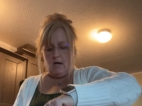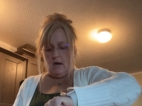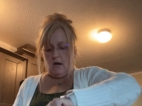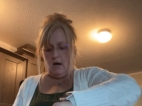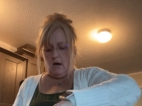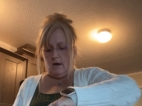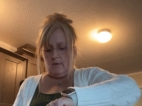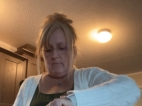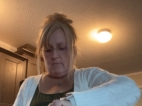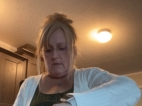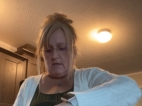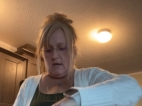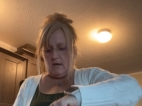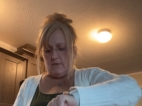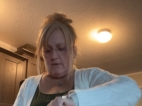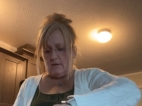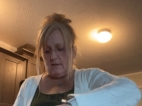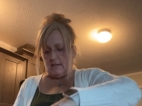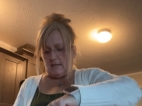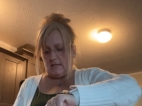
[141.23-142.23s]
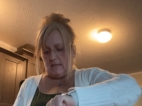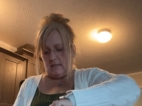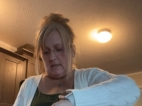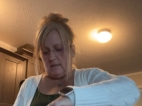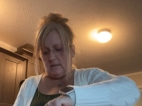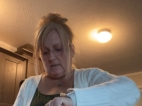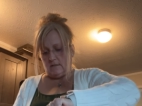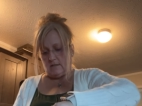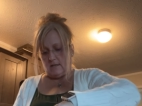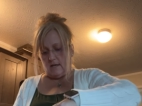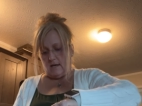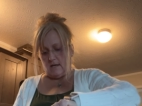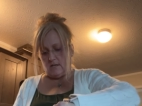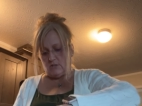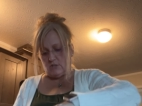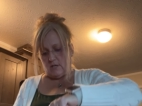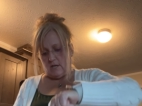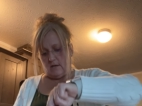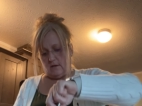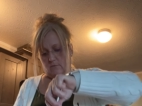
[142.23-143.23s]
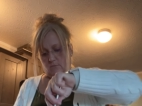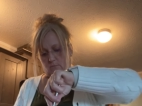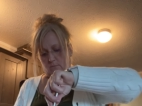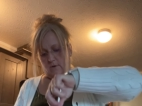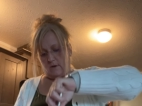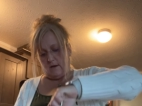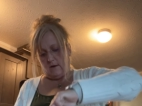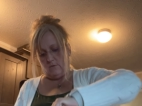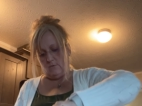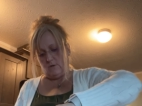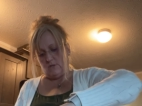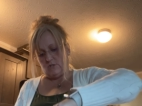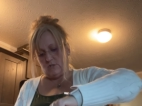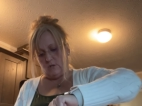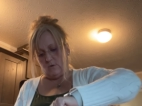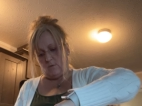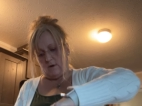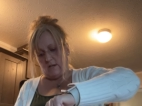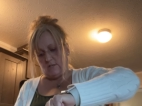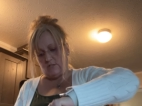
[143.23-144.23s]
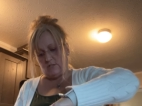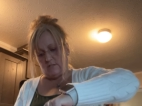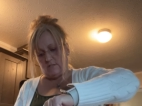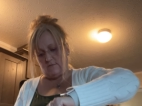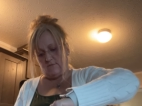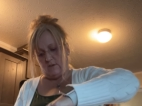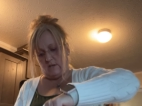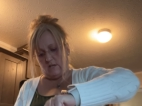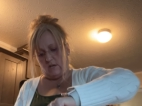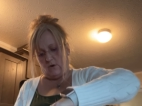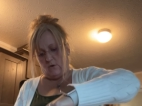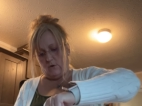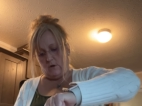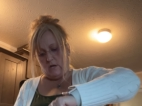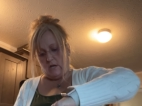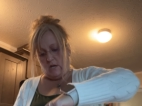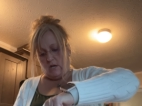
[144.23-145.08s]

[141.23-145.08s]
The other lady that actually I originally watched this video,